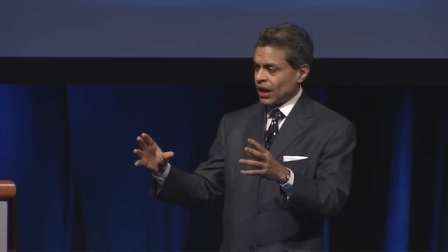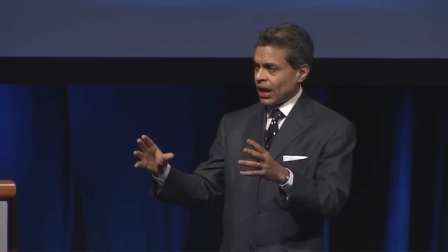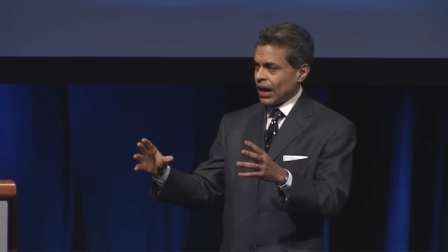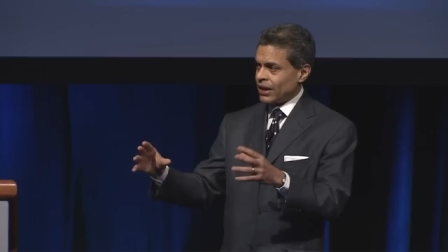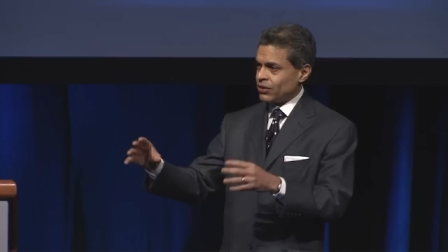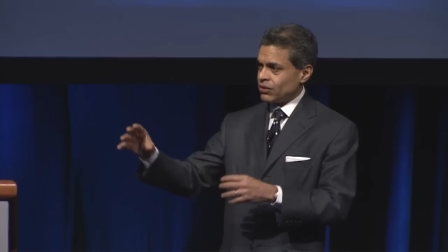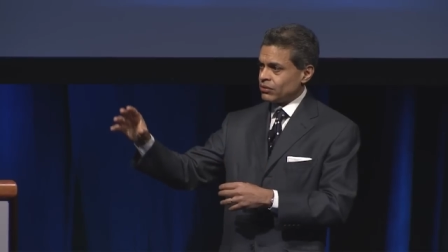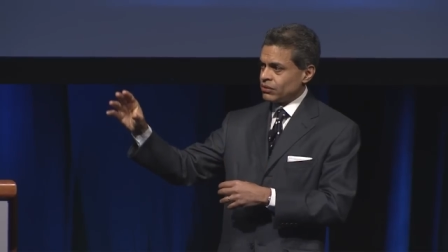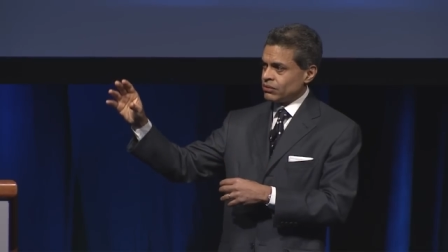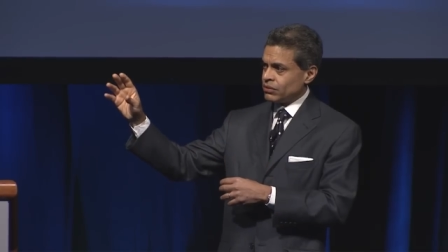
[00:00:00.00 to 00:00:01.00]
And
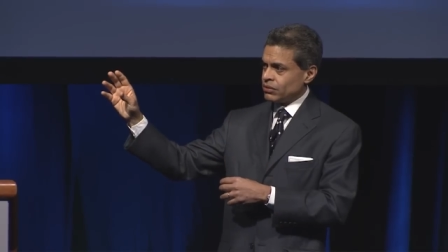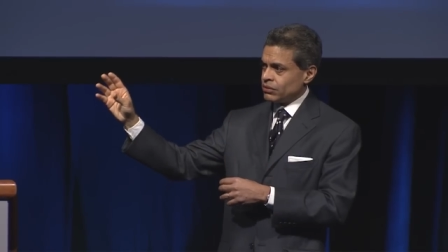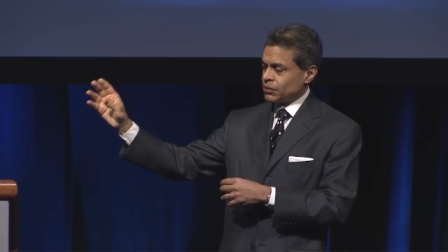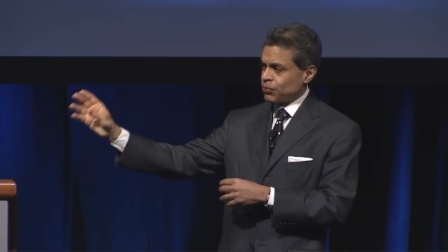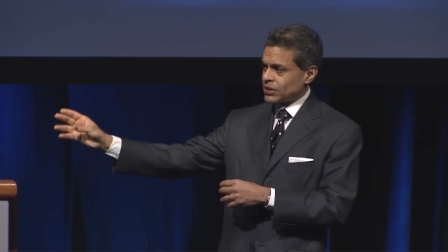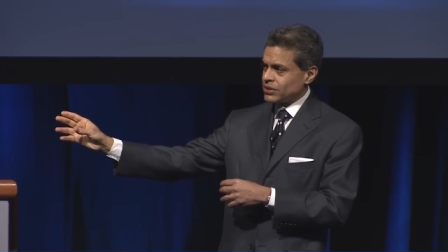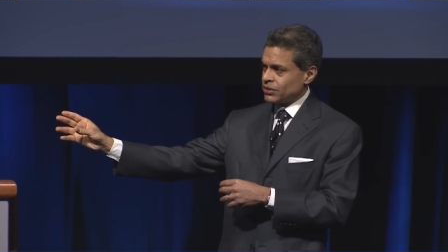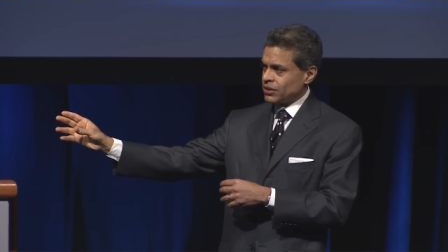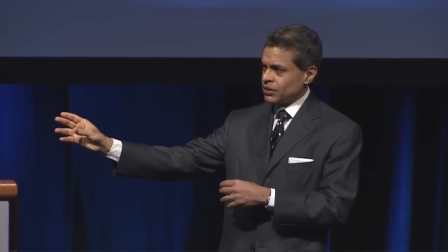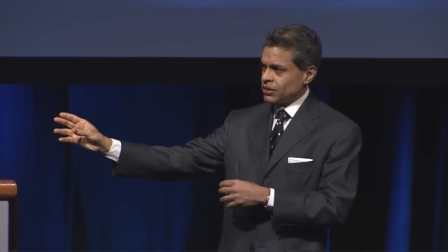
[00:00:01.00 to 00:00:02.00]

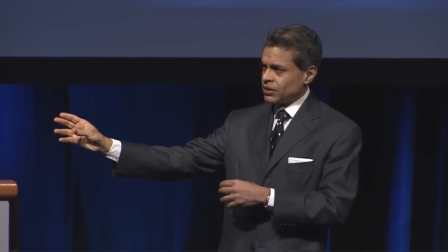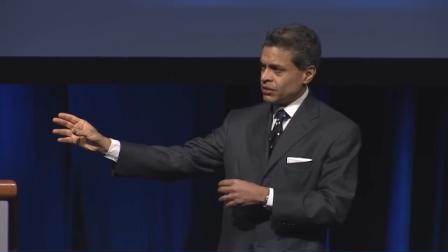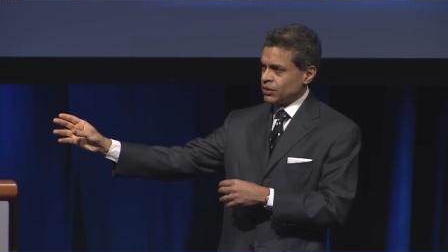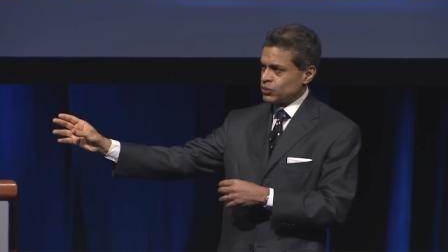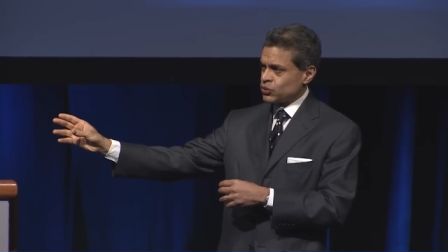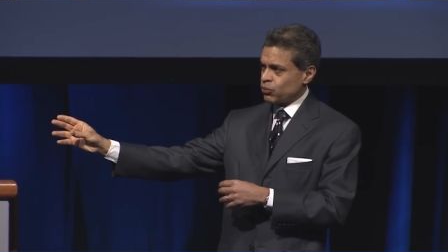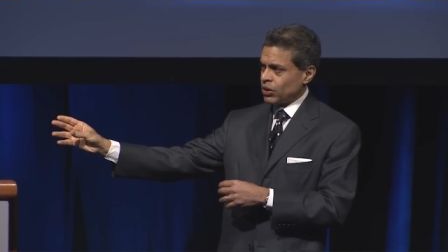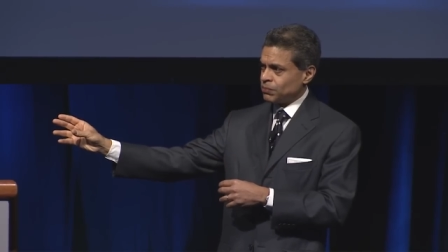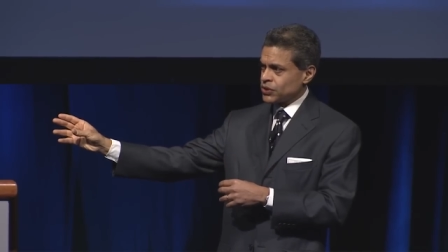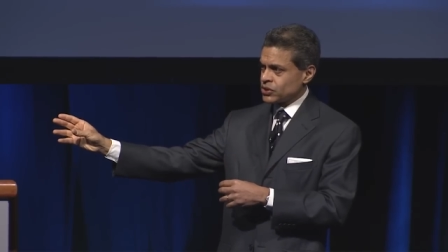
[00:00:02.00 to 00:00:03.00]
there was
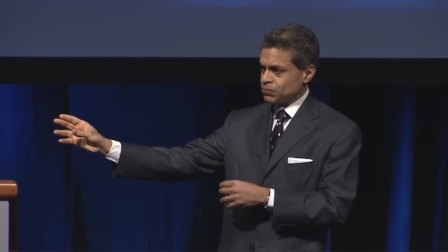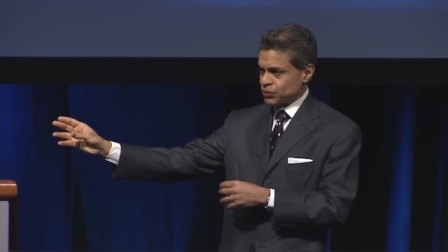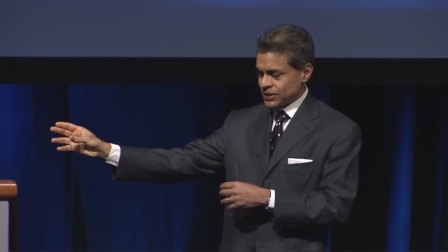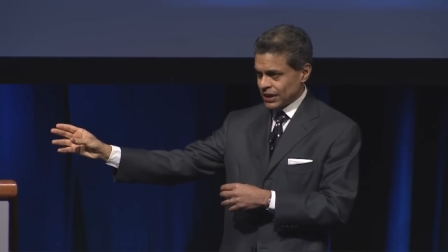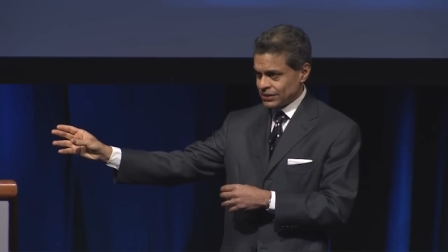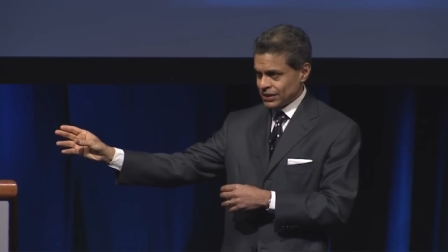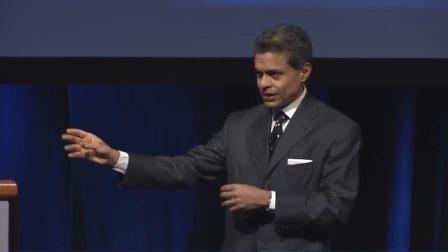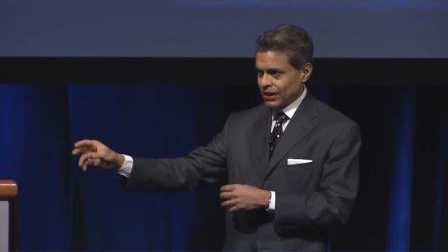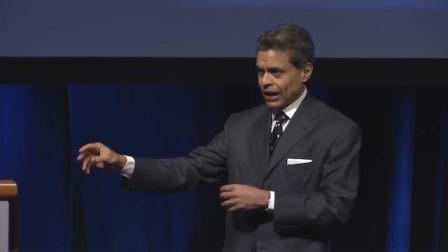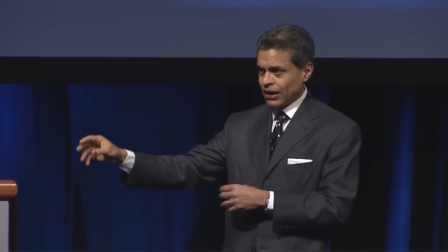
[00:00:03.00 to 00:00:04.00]
one person
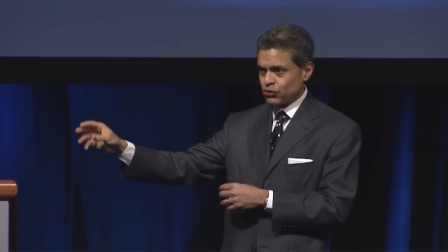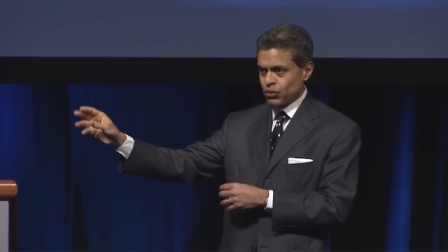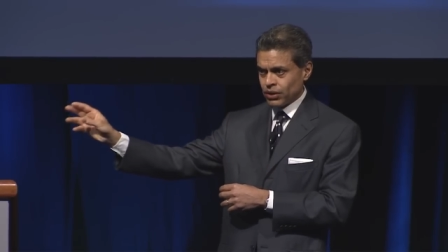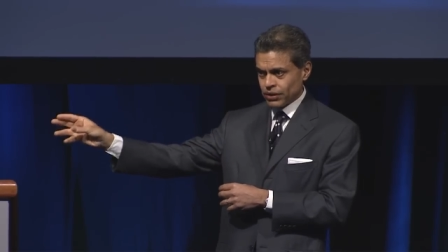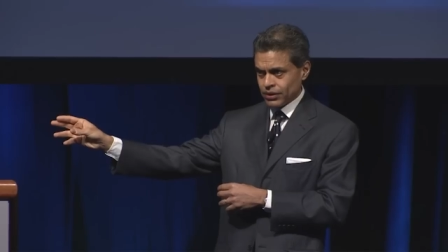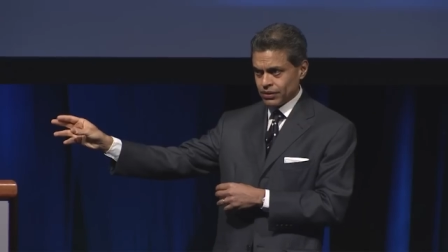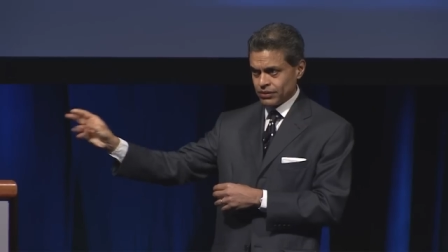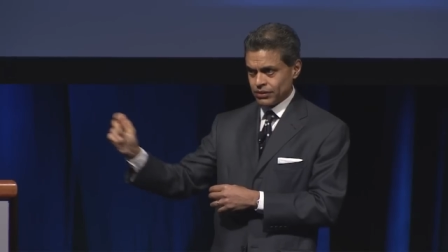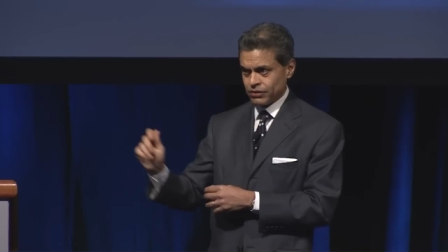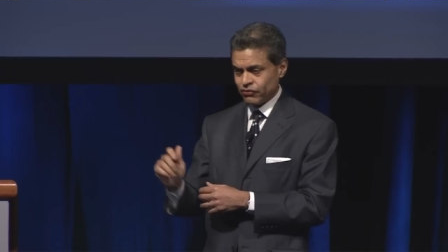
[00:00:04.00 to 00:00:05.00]
presenting, Andrew Ng,
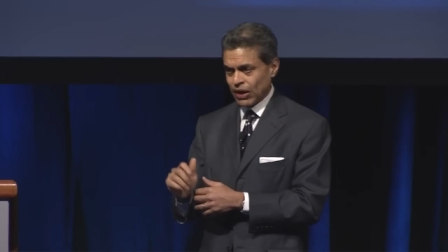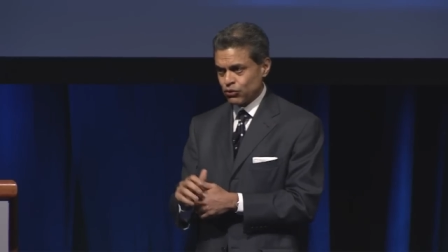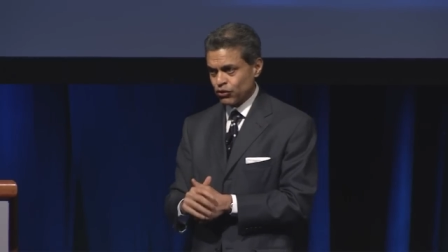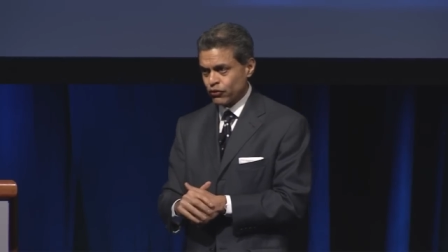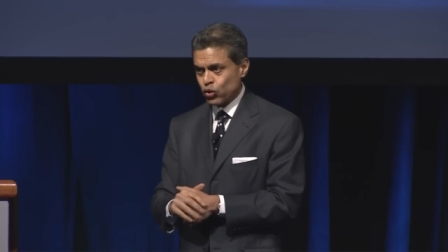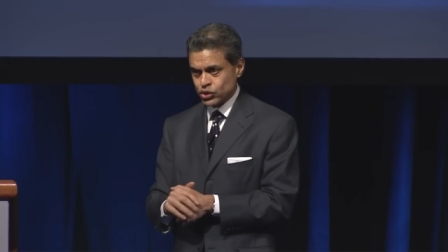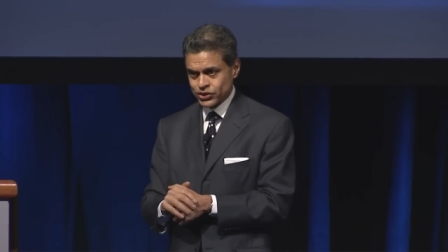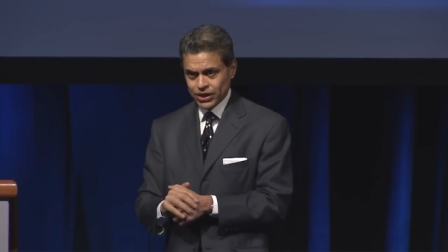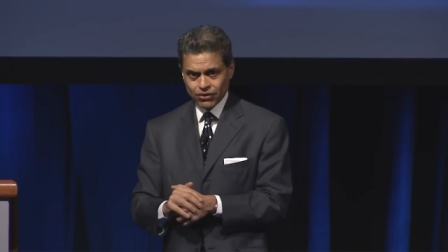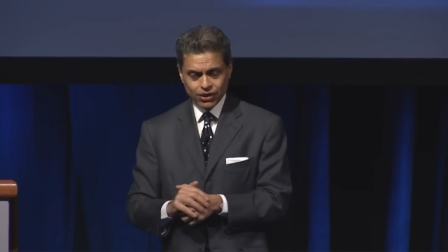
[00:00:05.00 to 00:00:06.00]
the founder of
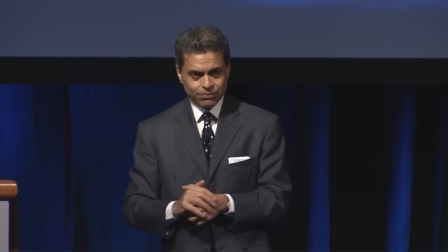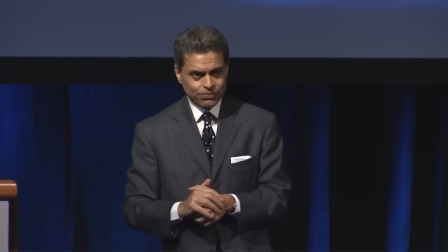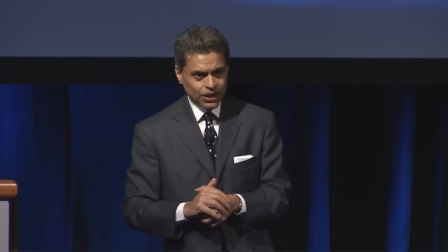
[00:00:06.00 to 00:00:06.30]
Coursera,